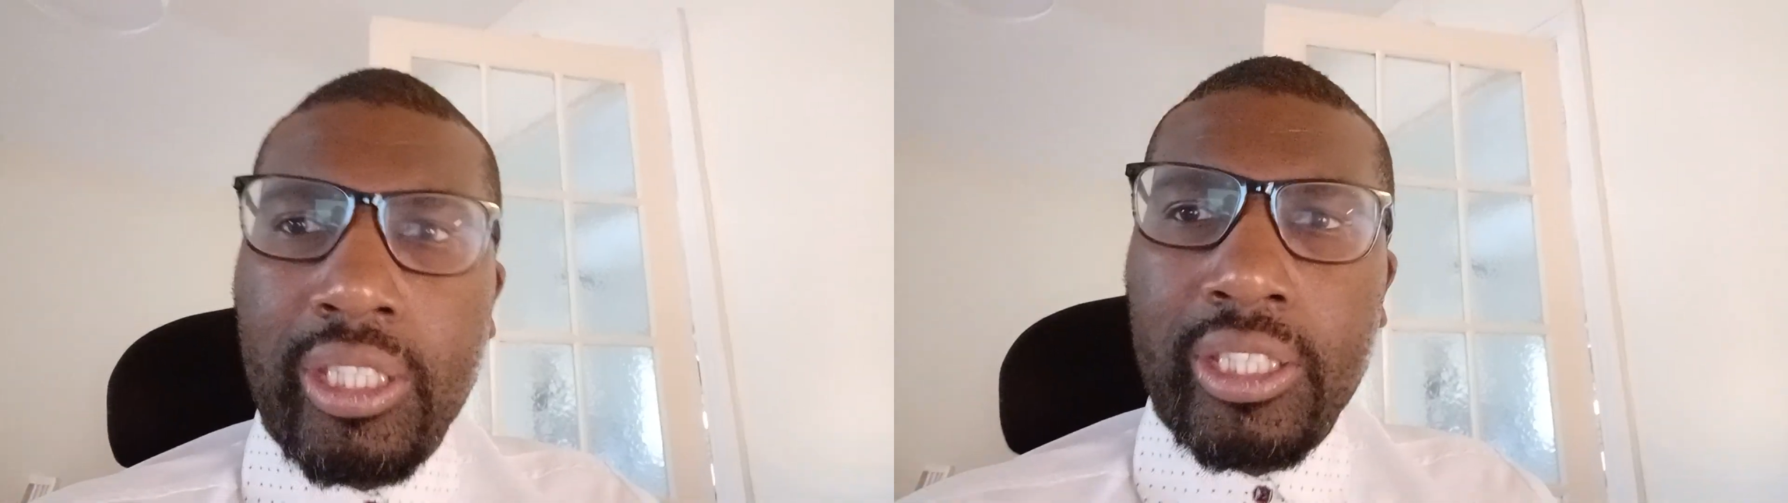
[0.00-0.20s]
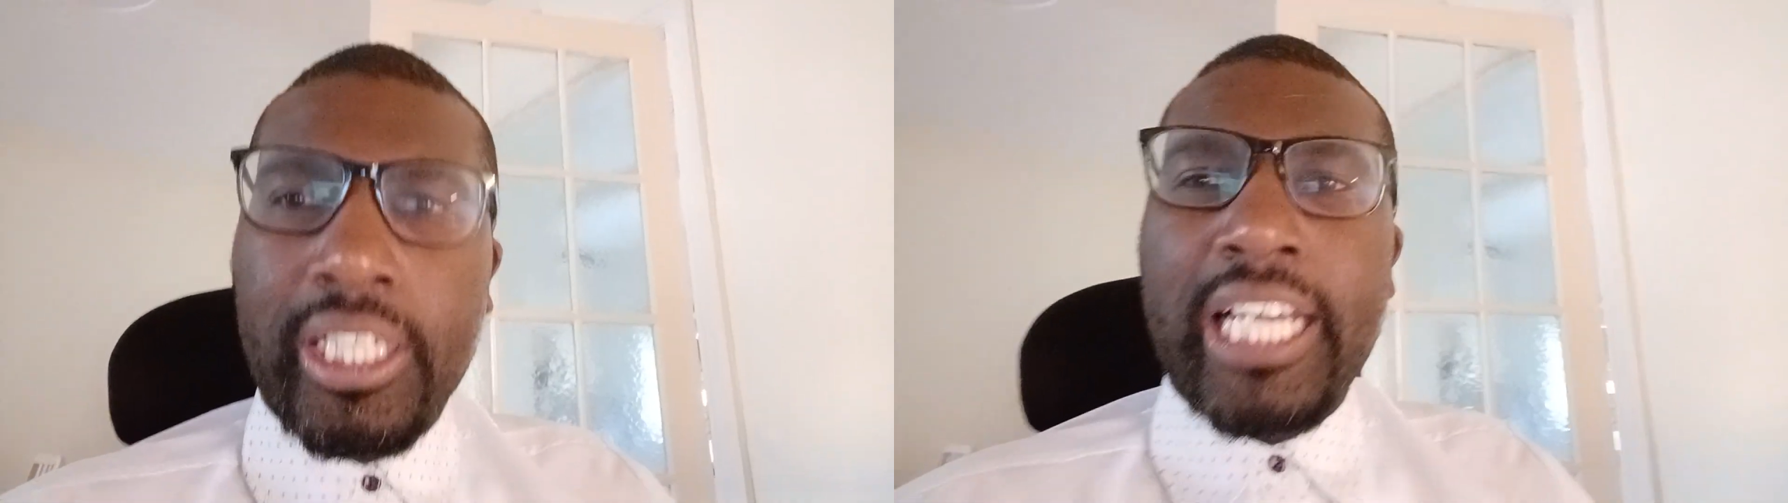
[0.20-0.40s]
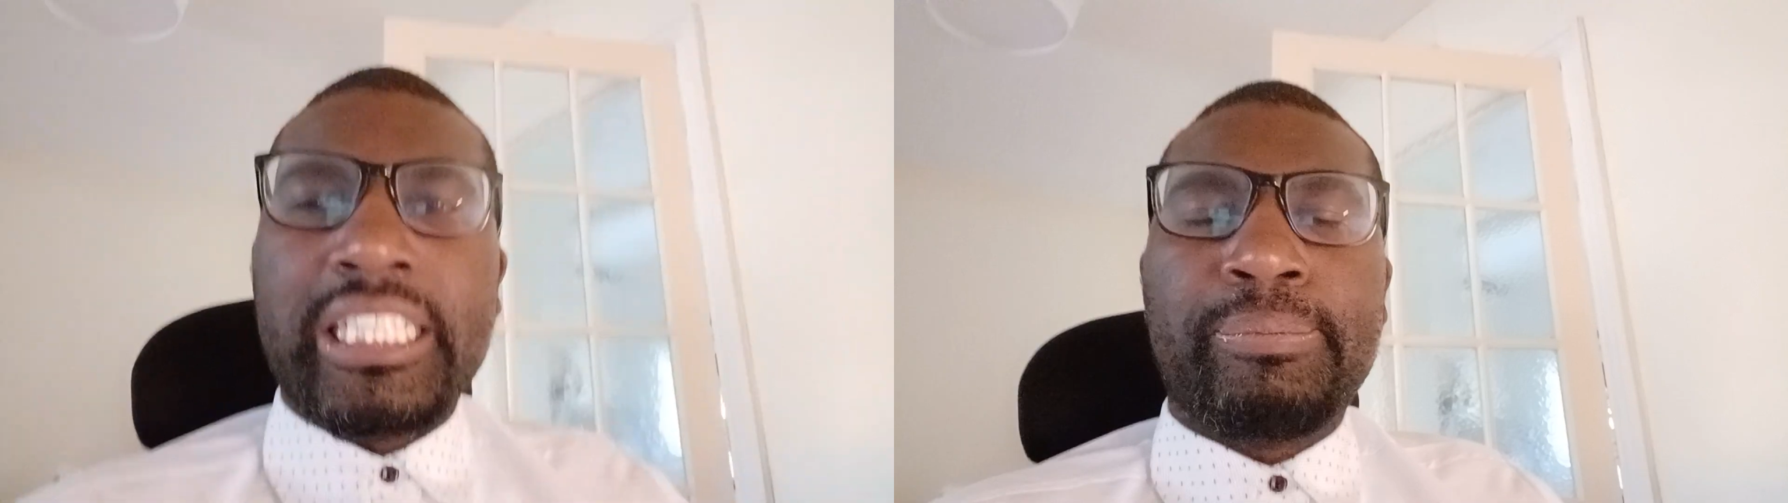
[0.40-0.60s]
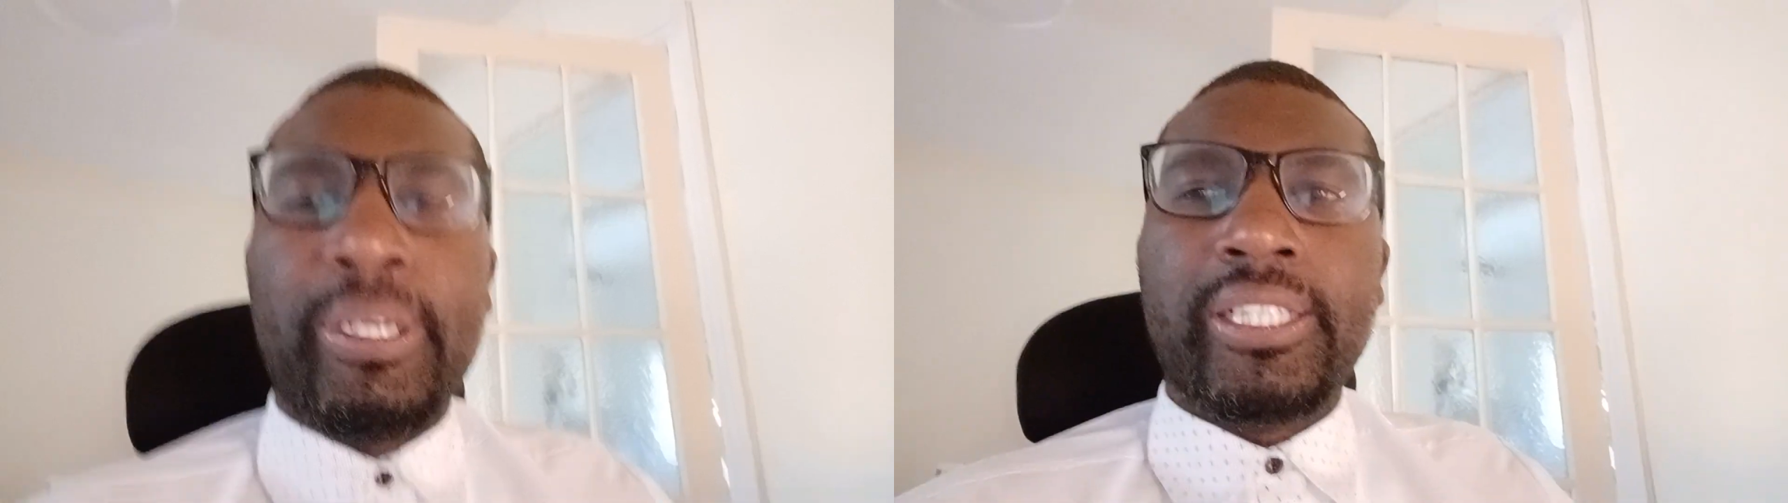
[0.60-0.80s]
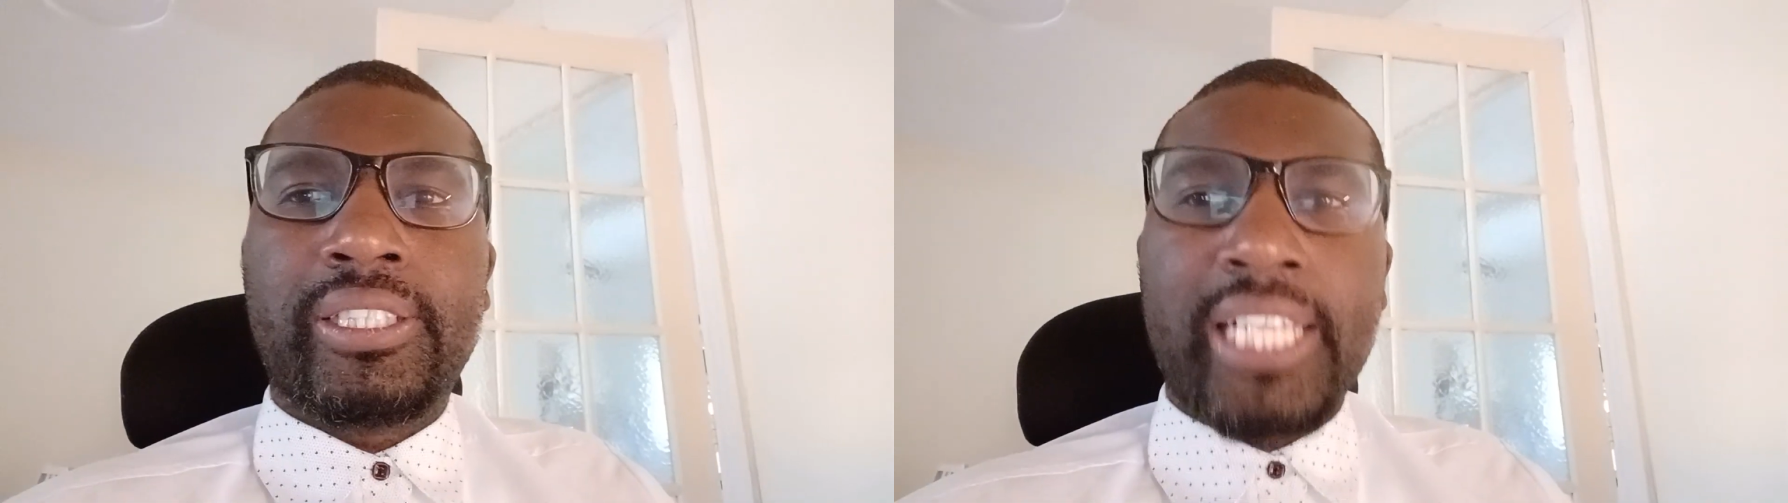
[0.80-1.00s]
the
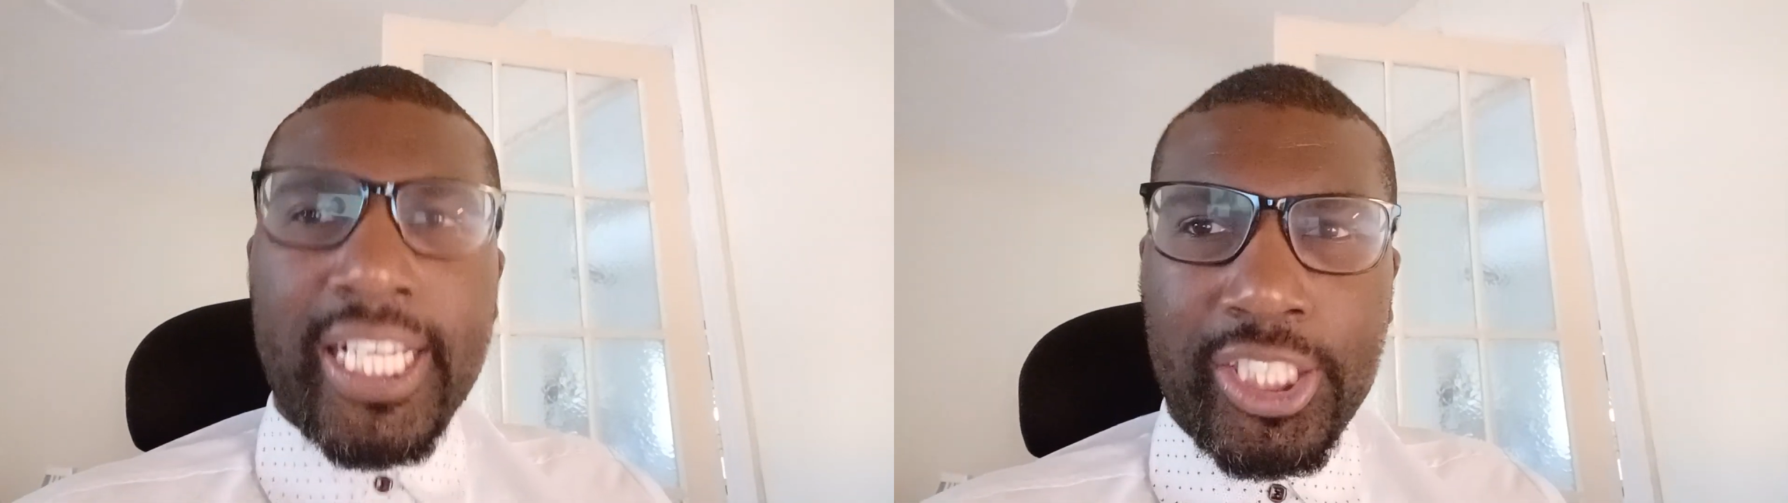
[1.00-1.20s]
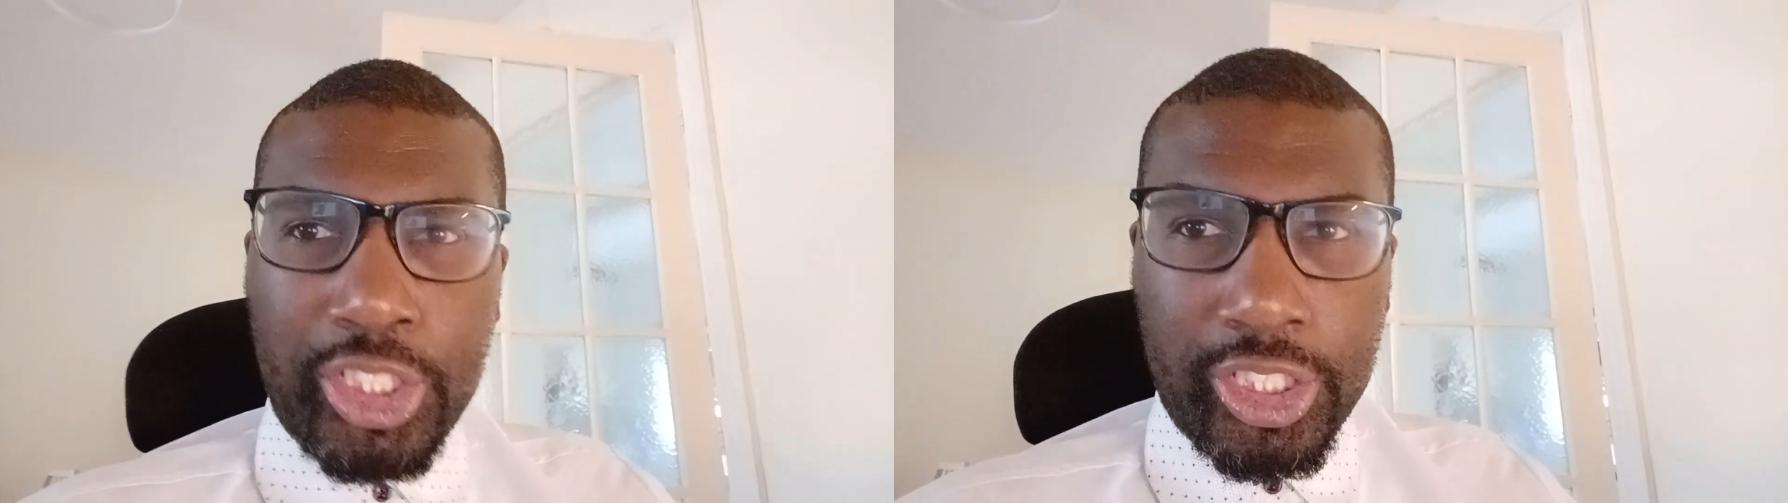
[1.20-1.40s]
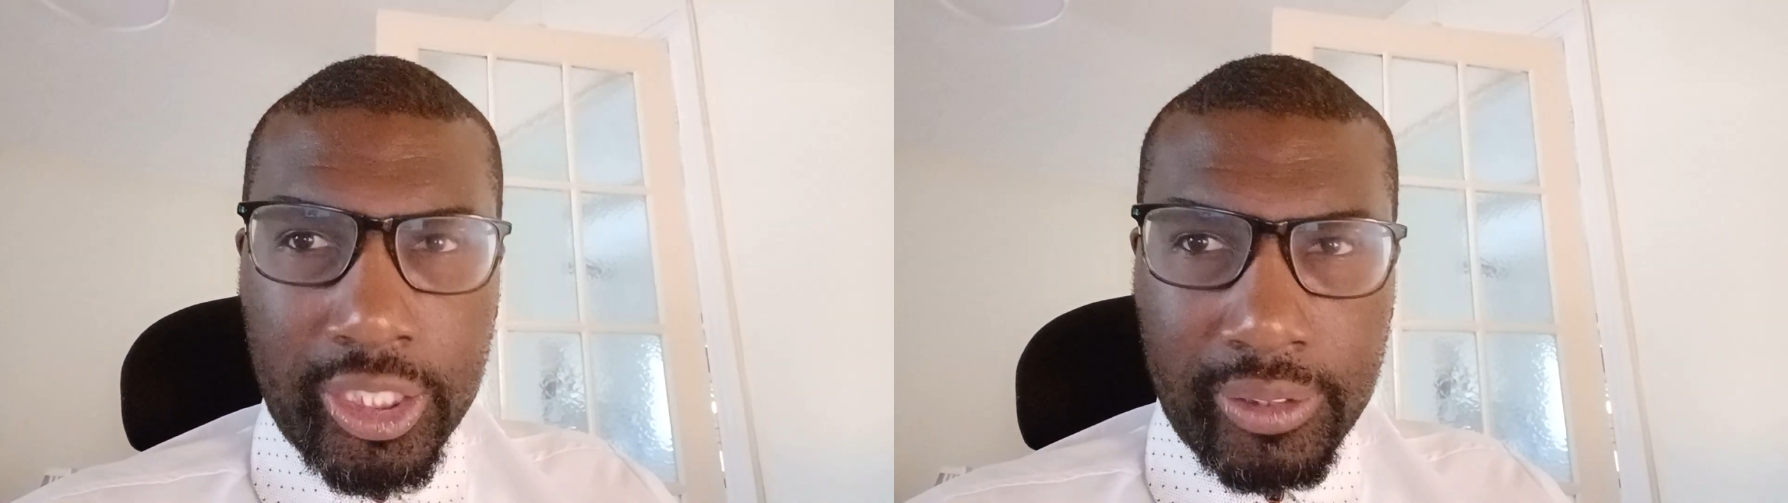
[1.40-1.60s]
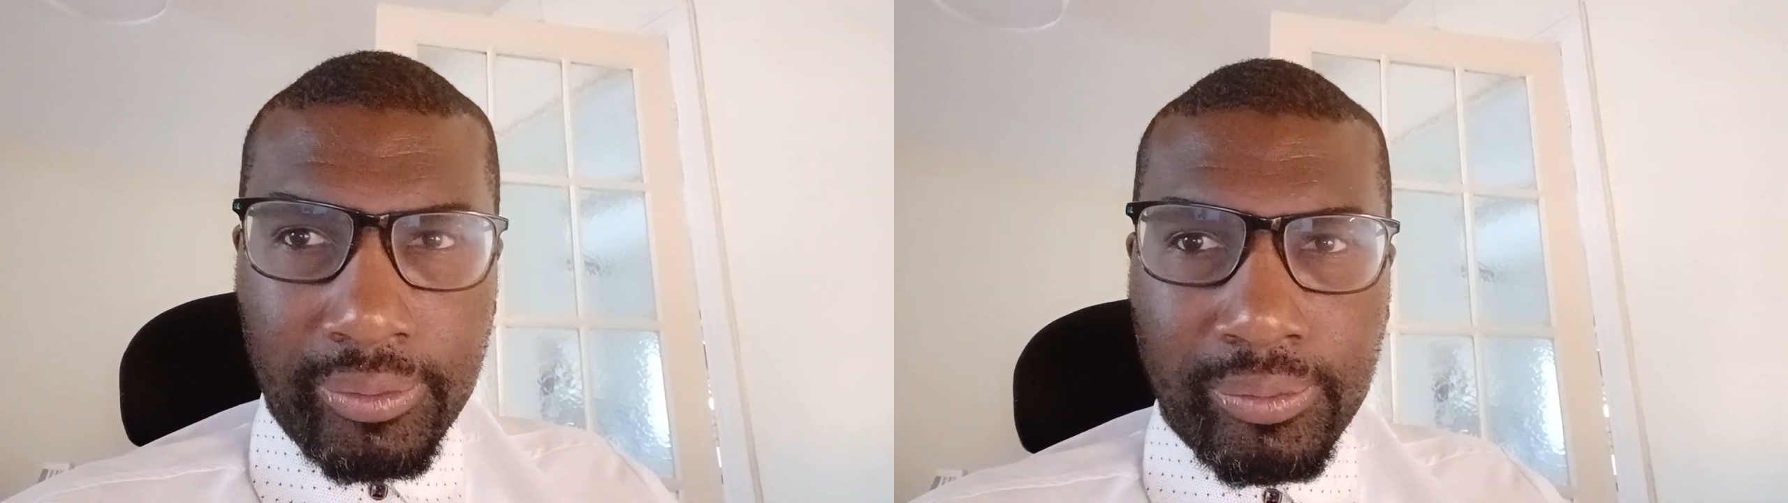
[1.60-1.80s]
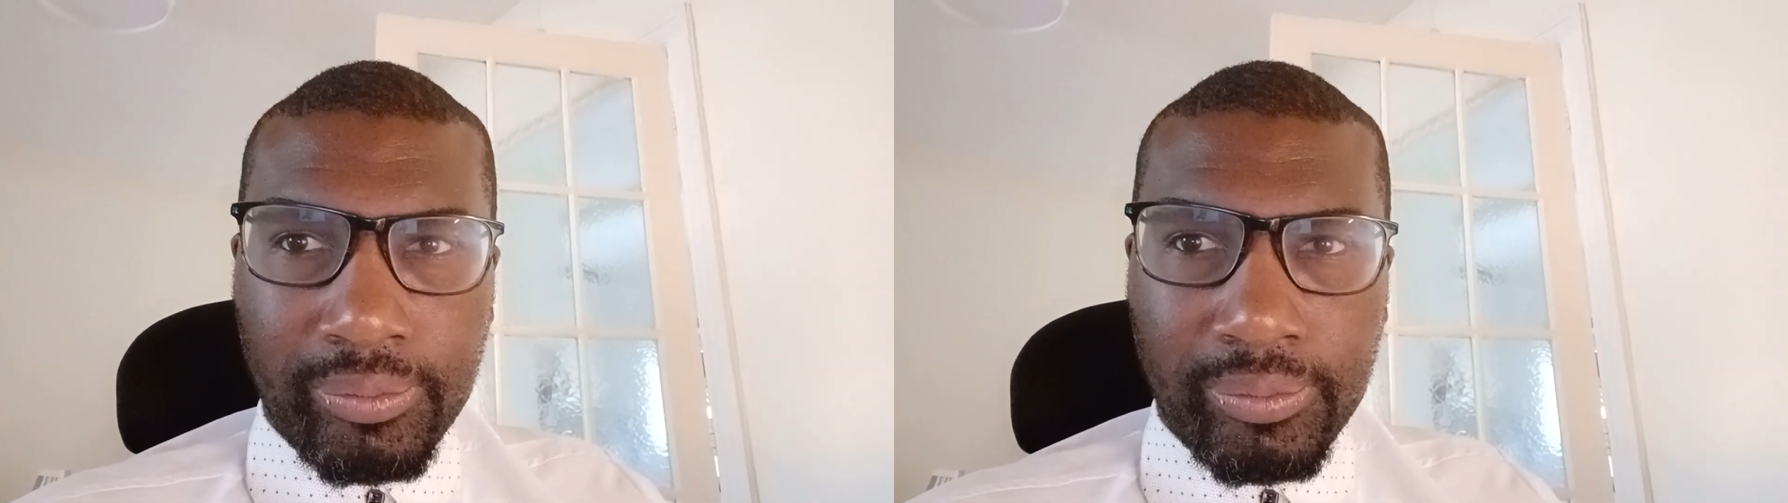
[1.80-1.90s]
expectation